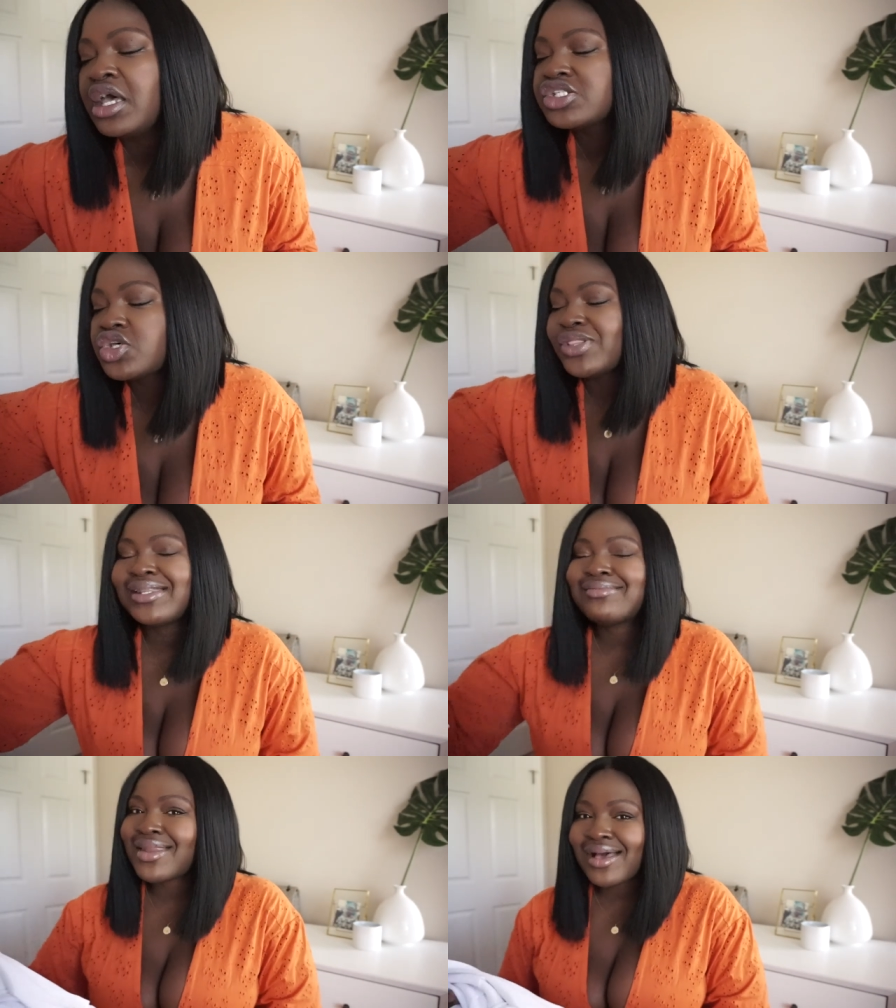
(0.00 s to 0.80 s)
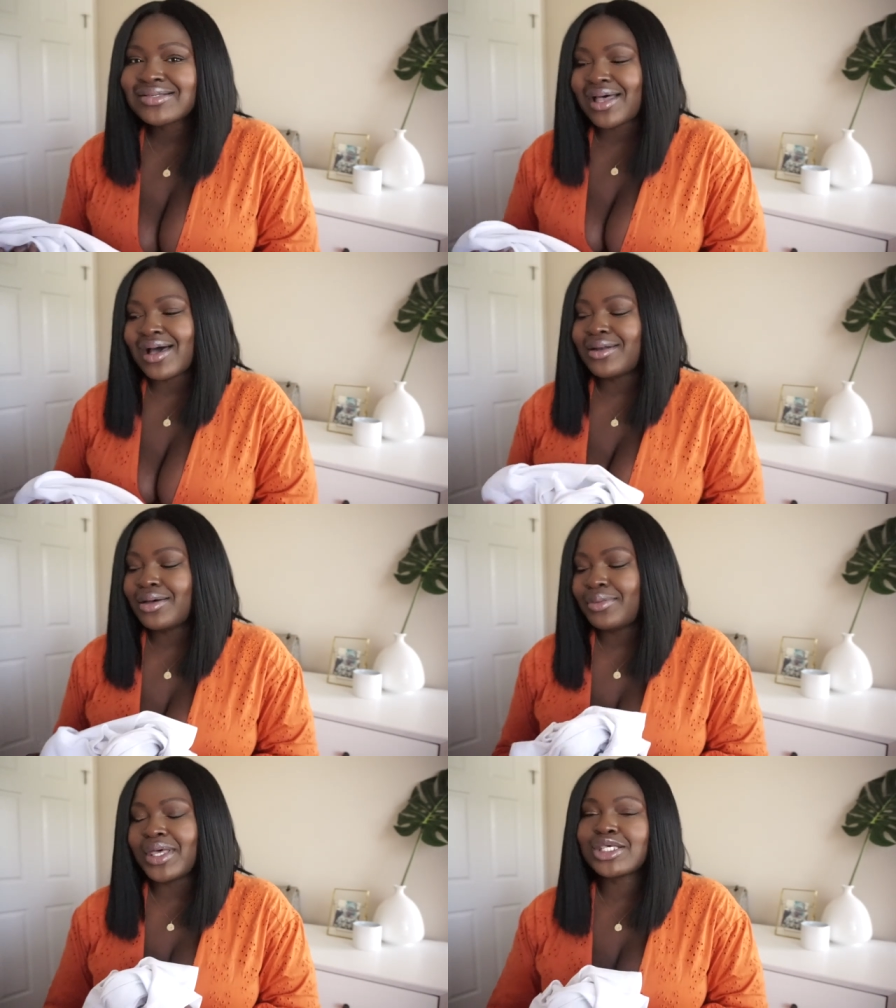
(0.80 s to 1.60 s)
So the next
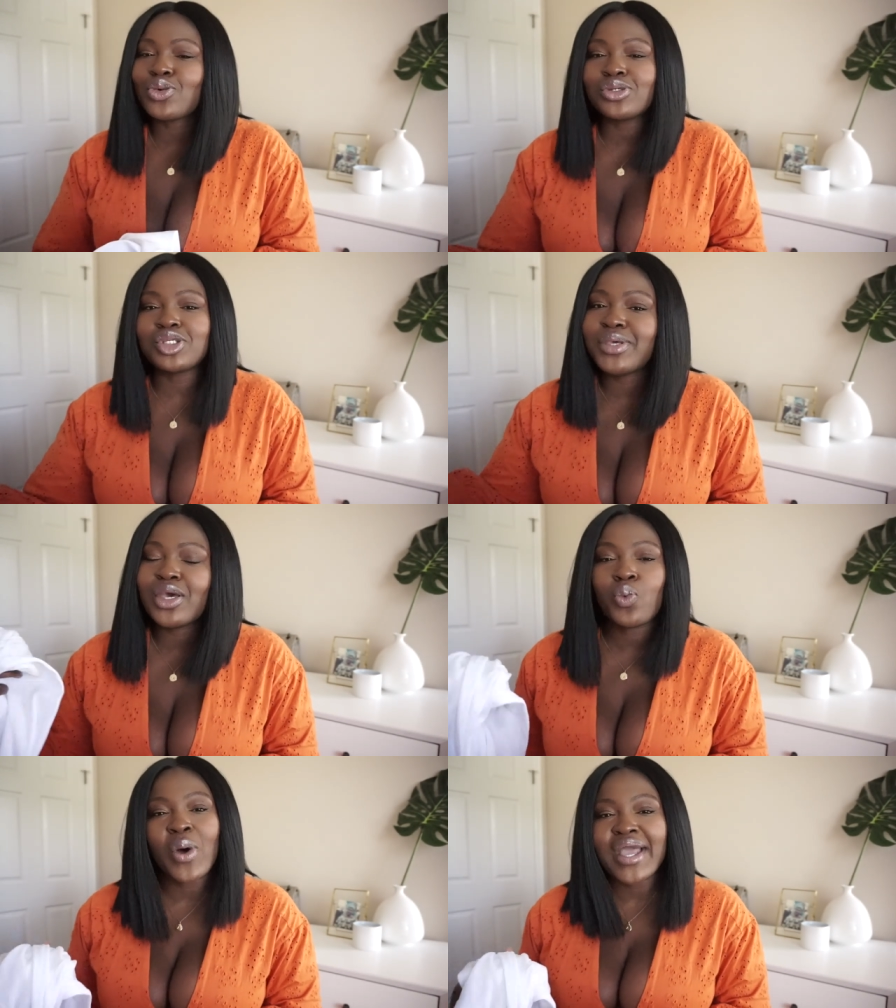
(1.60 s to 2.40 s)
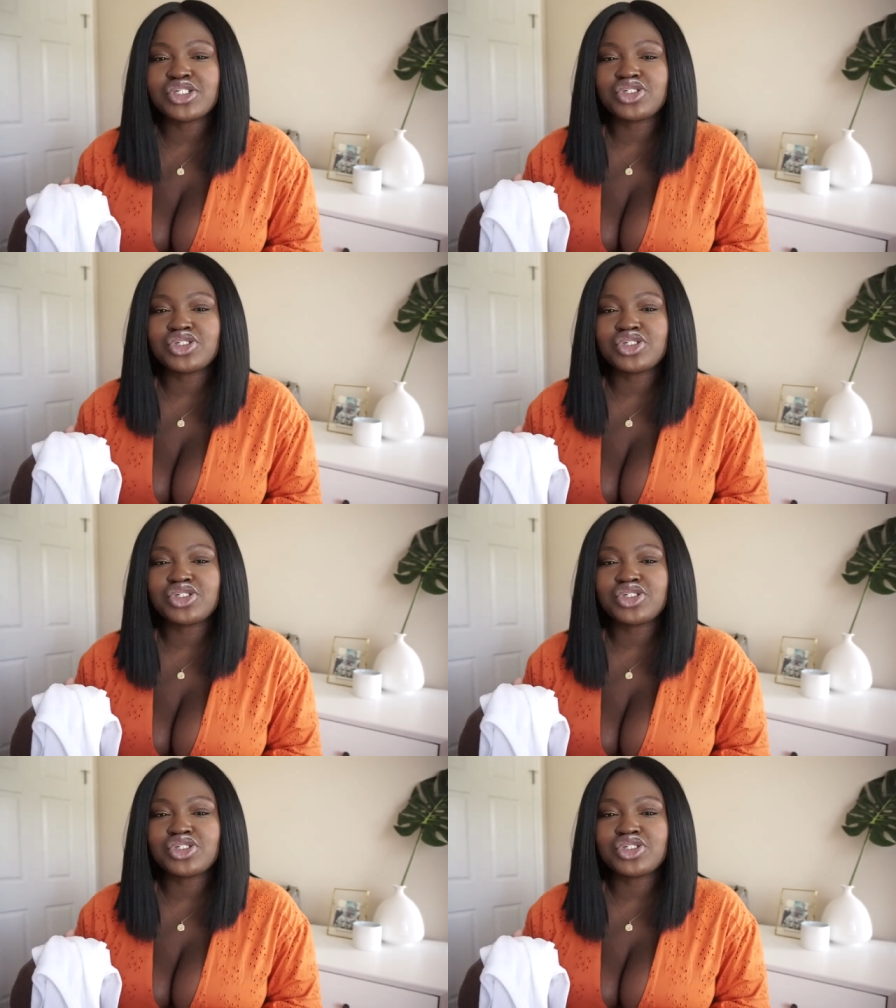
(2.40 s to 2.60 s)
item is going to be a white